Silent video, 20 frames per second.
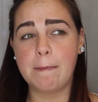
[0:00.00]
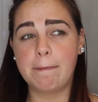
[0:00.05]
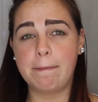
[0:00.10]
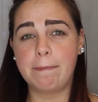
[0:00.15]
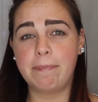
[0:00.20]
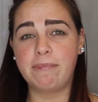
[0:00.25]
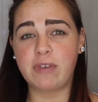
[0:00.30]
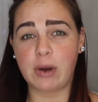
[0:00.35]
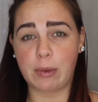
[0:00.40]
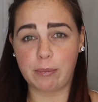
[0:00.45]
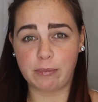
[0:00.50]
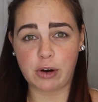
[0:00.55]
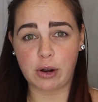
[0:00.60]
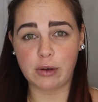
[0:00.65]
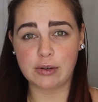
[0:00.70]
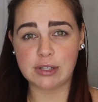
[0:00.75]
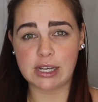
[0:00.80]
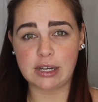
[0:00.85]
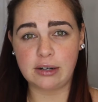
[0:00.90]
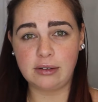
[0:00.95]
from
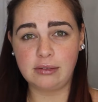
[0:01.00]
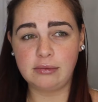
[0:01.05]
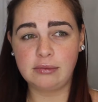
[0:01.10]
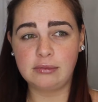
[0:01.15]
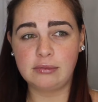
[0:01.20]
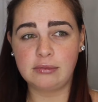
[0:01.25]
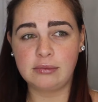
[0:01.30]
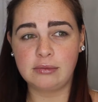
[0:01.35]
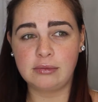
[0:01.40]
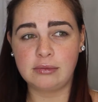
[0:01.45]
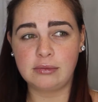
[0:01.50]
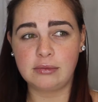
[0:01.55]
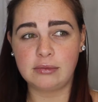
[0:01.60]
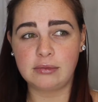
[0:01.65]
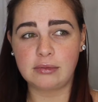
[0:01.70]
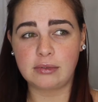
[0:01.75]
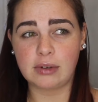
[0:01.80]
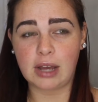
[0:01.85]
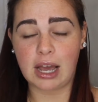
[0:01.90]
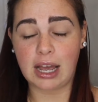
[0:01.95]
Frozen.
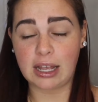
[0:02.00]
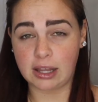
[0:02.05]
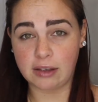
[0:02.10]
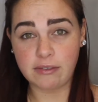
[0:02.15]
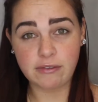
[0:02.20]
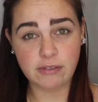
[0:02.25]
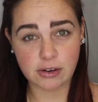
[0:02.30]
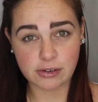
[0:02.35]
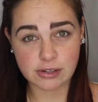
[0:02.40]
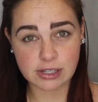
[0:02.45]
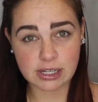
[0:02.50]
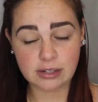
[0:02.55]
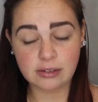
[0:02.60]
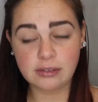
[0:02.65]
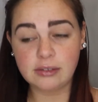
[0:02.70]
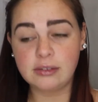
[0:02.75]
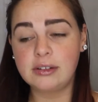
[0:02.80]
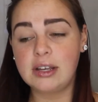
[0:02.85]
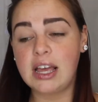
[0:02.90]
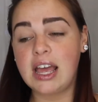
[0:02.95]
I love Frozen.
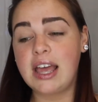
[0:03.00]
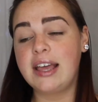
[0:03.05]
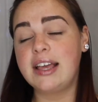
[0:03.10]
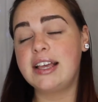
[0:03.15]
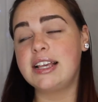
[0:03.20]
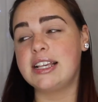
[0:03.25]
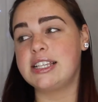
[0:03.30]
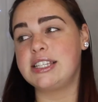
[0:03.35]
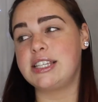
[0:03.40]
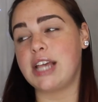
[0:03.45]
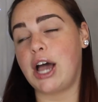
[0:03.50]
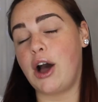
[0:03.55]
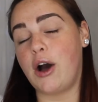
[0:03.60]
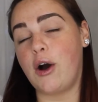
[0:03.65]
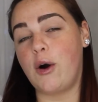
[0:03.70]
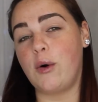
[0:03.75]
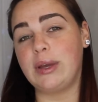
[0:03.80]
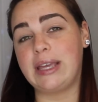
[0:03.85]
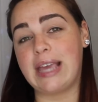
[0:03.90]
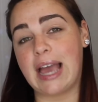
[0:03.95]

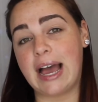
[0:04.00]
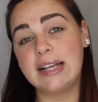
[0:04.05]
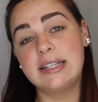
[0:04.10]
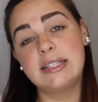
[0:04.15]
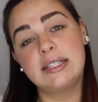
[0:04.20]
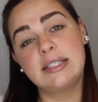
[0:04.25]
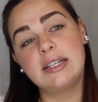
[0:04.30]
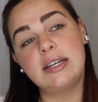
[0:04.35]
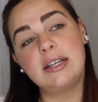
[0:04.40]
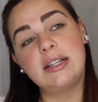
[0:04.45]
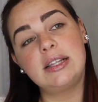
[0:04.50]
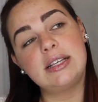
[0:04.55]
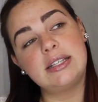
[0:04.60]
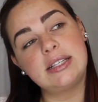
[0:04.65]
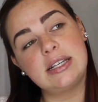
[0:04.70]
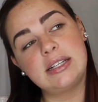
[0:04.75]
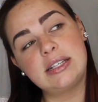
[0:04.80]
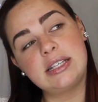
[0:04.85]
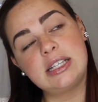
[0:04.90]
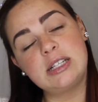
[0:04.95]
So yes, this
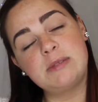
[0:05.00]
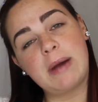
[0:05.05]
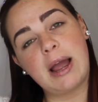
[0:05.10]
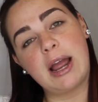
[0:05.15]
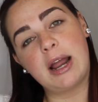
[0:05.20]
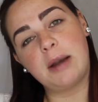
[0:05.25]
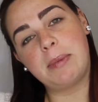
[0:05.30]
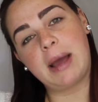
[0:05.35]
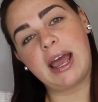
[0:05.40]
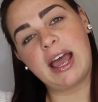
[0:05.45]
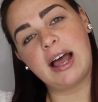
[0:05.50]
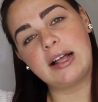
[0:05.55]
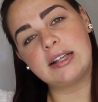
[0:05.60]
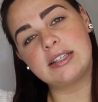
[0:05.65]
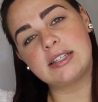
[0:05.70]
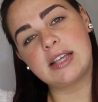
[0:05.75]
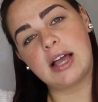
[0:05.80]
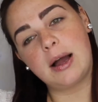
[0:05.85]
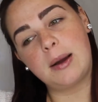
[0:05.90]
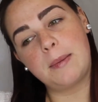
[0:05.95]
is inspired by
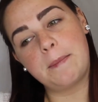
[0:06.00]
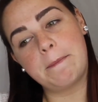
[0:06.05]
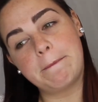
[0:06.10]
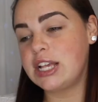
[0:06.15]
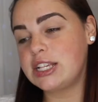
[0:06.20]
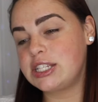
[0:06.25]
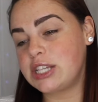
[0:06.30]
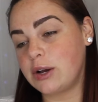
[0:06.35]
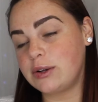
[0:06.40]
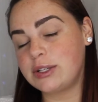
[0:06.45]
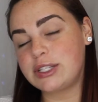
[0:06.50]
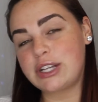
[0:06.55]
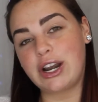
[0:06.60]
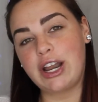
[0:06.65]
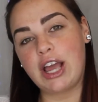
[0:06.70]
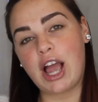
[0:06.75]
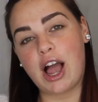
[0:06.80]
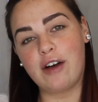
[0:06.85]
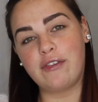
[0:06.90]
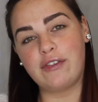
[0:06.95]
Elsa. So
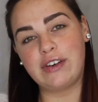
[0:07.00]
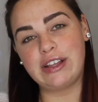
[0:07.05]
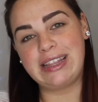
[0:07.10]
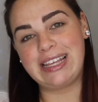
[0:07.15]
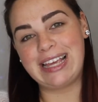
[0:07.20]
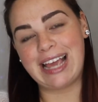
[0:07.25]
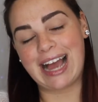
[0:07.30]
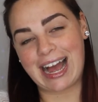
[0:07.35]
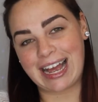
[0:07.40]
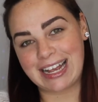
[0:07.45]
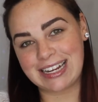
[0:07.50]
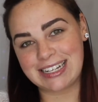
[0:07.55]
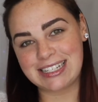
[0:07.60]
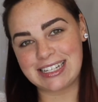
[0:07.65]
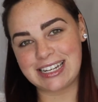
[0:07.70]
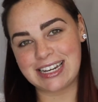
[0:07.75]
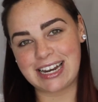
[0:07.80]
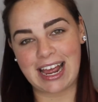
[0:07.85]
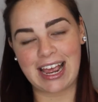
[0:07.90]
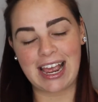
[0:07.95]
starting off with the eyes
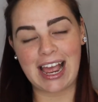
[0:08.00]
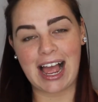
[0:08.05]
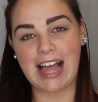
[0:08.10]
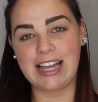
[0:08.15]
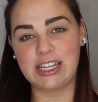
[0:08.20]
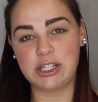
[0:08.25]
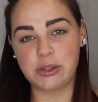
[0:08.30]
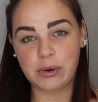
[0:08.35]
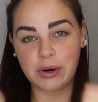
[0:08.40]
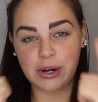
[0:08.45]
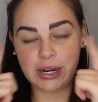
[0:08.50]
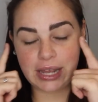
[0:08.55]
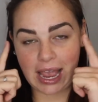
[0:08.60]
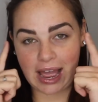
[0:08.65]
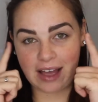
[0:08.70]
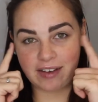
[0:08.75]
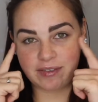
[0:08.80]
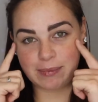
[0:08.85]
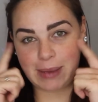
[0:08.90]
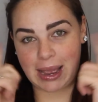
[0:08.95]
today, I do already
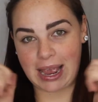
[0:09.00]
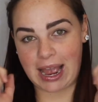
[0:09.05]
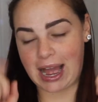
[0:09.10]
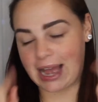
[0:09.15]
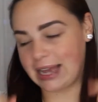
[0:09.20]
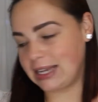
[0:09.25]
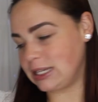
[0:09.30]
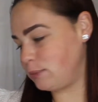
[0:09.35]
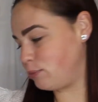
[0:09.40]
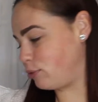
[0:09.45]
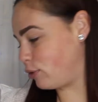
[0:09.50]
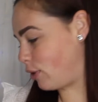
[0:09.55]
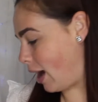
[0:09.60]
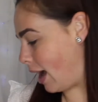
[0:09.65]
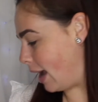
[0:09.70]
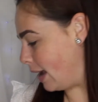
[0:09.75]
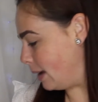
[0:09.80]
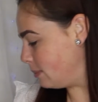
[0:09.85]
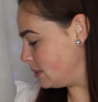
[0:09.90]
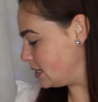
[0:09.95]
have my eyes
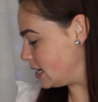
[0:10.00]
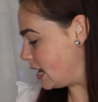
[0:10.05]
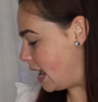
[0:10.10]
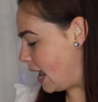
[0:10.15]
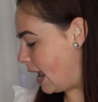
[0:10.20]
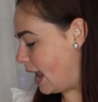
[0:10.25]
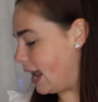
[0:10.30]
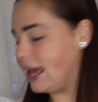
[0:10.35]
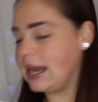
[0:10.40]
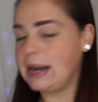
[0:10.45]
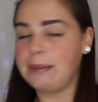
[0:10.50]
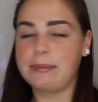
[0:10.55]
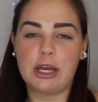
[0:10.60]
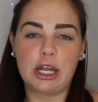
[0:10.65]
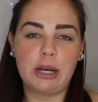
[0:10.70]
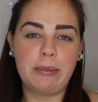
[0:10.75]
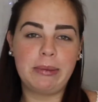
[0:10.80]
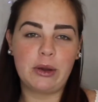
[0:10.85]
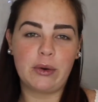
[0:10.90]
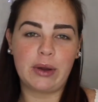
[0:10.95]
primed and I'm going
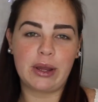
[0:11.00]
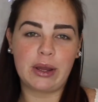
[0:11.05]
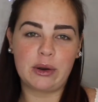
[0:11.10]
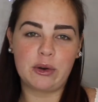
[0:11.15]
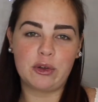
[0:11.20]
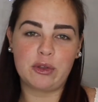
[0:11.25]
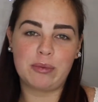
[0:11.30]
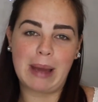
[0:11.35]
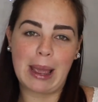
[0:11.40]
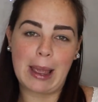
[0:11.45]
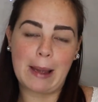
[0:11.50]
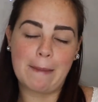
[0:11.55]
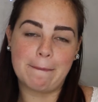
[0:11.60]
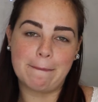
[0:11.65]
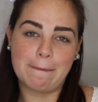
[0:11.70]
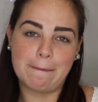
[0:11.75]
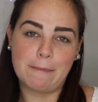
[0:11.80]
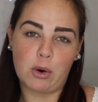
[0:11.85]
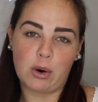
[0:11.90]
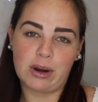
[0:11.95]
to be going in with my
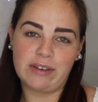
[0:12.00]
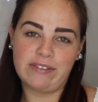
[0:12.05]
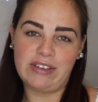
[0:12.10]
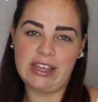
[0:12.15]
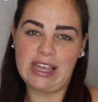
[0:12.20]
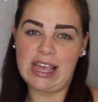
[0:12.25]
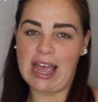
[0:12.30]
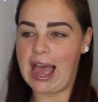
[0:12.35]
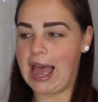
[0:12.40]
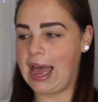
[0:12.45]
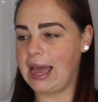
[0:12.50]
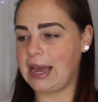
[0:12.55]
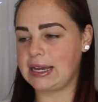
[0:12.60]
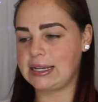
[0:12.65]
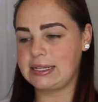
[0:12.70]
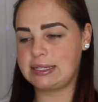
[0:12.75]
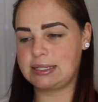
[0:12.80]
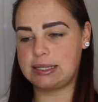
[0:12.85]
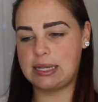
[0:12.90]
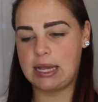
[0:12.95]
Morphe
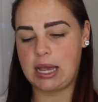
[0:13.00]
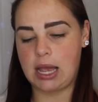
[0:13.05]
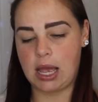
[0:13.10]
X